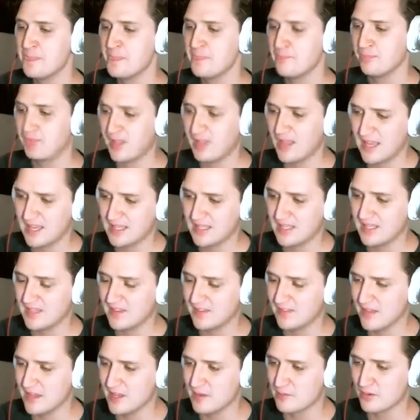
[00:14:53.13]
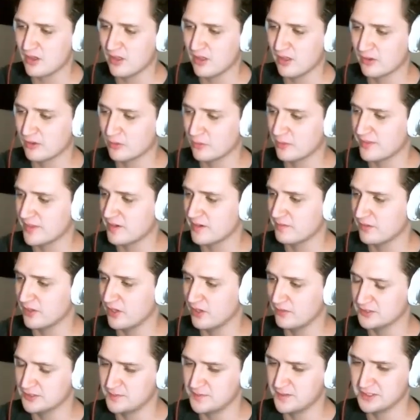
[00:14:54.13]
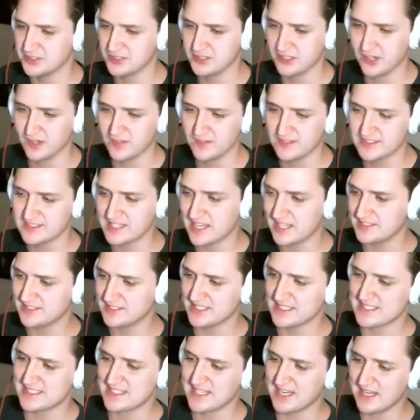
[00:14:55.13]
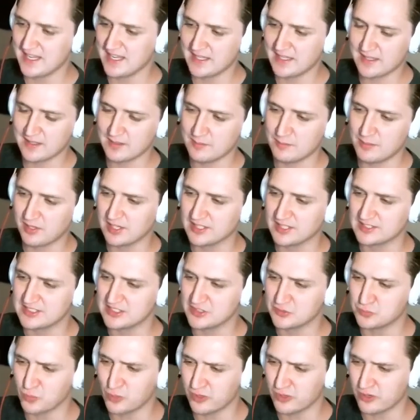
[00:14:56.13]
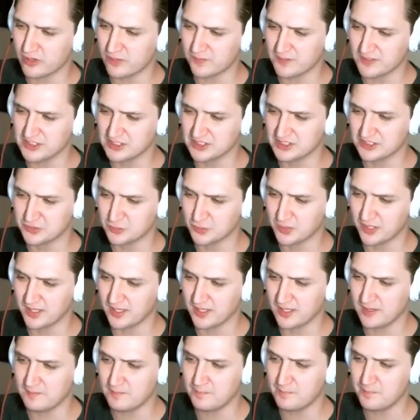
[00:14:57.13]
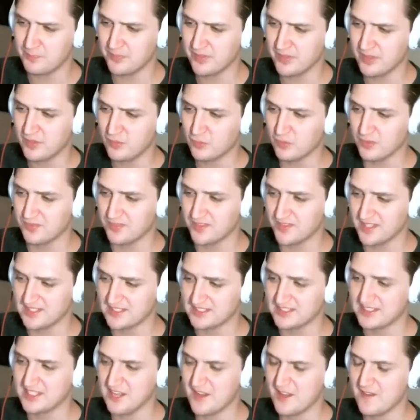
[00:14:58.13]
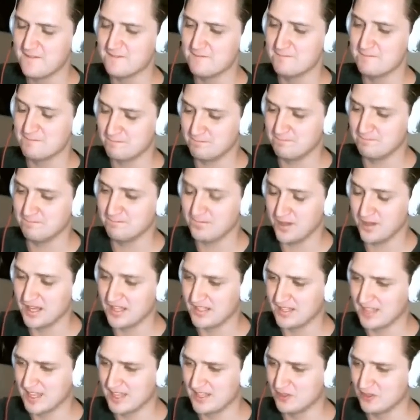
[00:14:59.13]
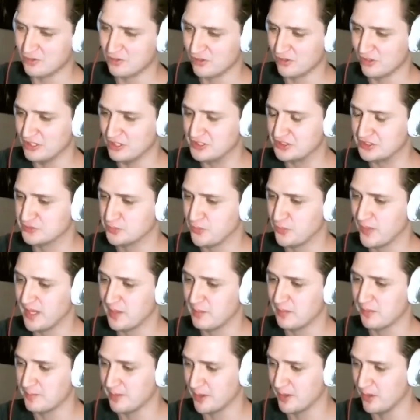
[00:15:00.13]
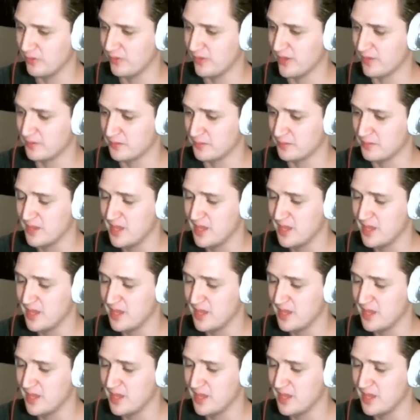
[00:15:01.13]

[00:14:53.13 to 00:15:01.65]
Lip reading: blocking the Ember Hauler with Elvish Visionary. This guy's in a tank because he's wondering if he should swing in with this. Fuck yeah, you should. You should swing in with both of them